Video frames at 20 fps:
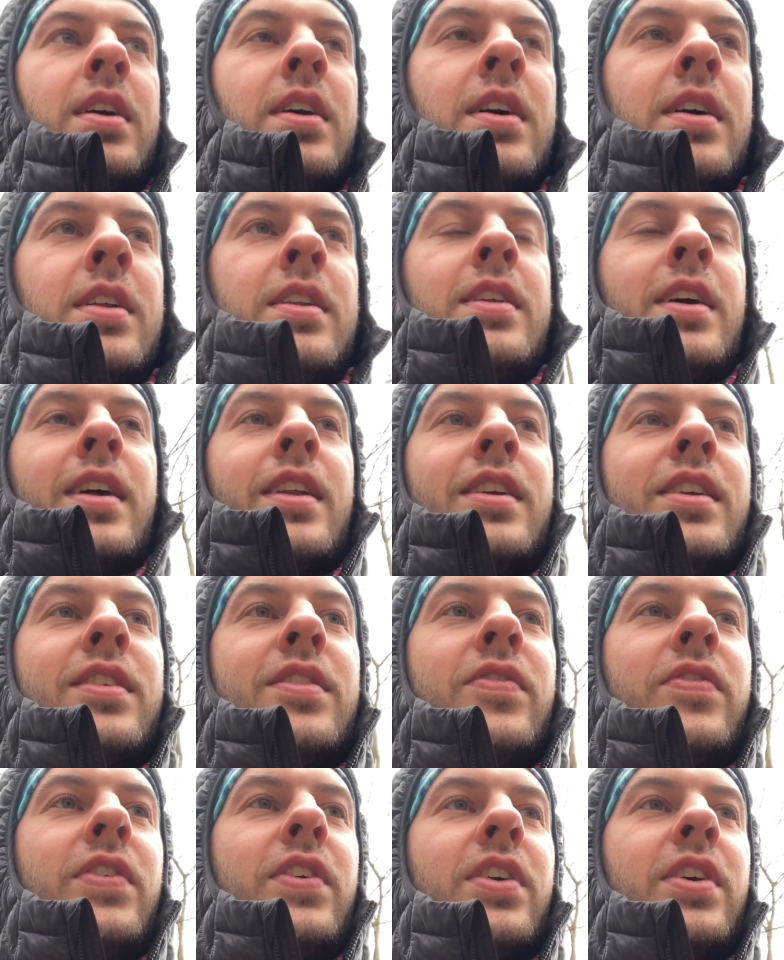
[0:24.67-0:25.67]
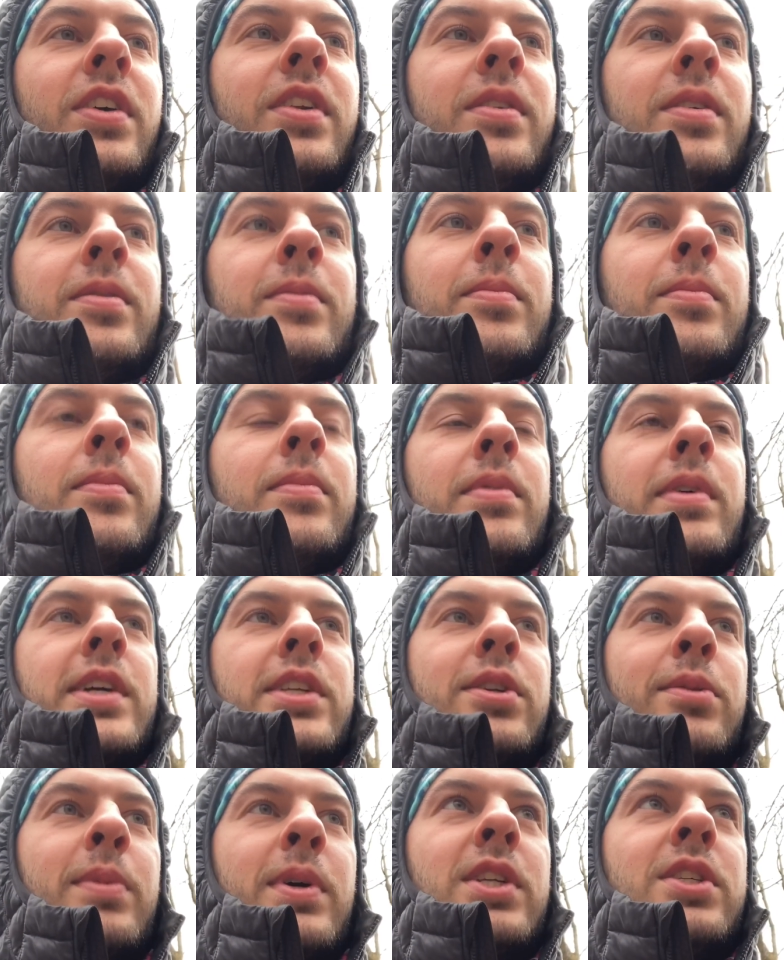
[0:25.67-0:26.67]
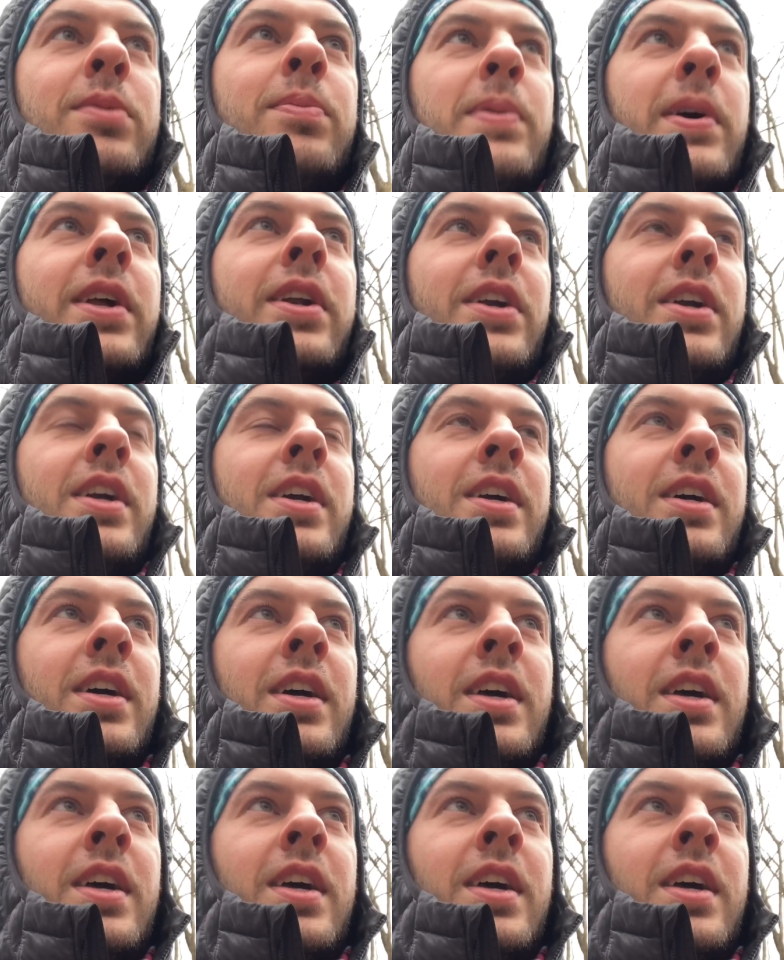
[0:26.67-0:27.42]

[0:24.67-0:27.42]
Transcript: Deddie is feeling much, much better.